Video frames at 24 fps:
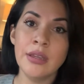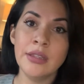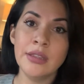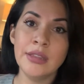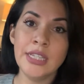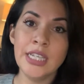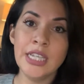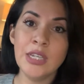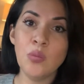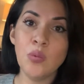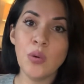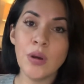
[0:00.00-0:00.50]

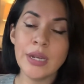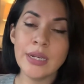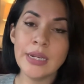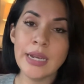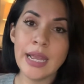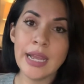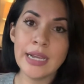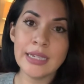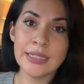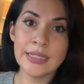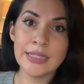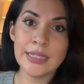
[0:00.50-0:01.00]
The one
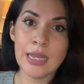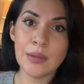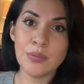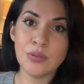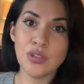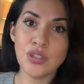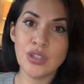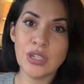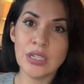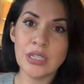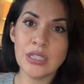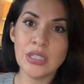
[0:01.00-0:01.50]

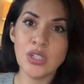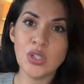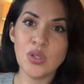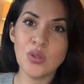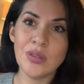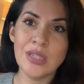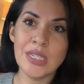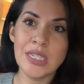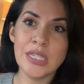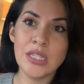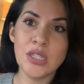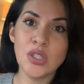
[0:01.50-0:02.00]
exception to
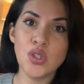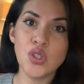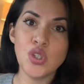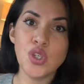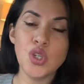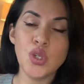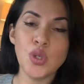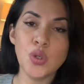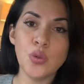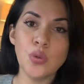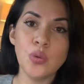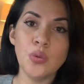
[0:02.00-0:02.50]
these
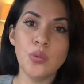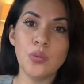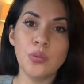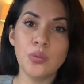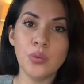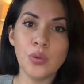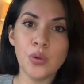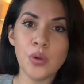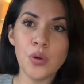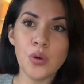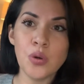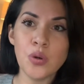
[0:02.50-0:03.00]
two
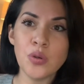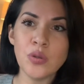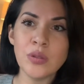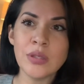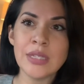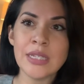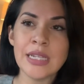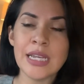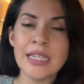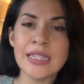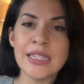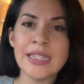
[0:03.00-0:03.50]

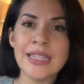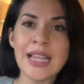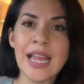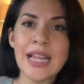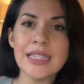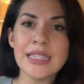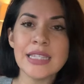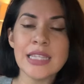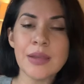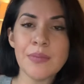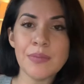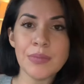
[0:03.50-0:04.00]
rules is
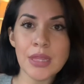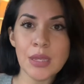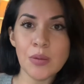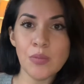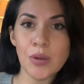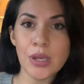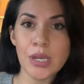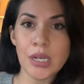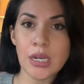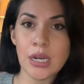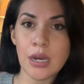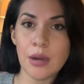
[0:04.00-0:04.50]
not something
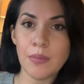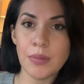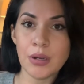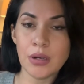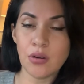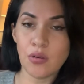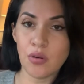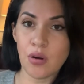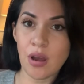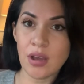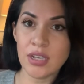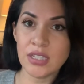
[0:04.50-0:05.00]
we come
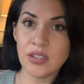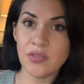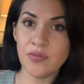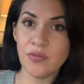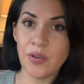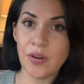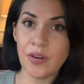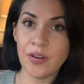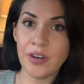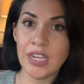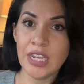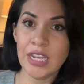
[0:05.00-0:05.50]
across
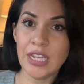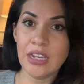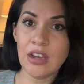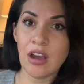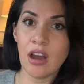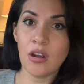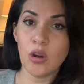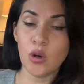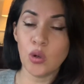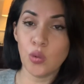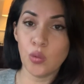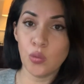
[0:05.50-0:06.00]
very
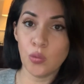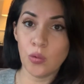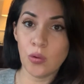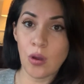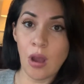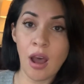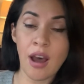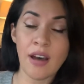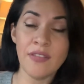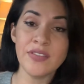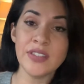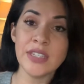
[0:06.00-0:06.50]

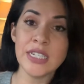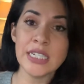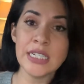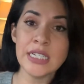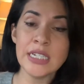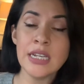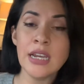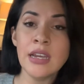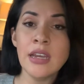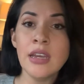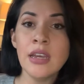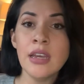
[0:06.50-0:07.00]

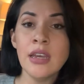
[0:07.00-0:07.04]
often.